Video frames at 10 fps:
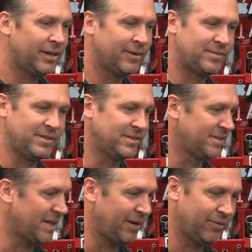
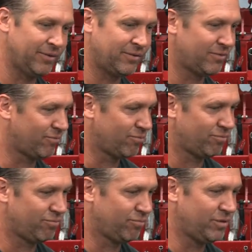Since I was,
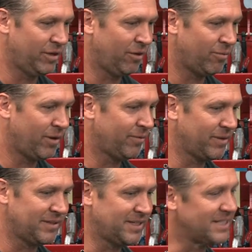
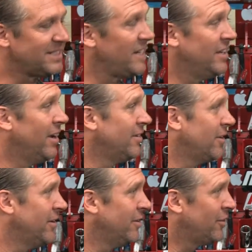roughly 16, I
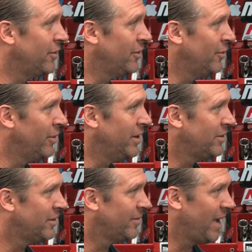started turning a wrench.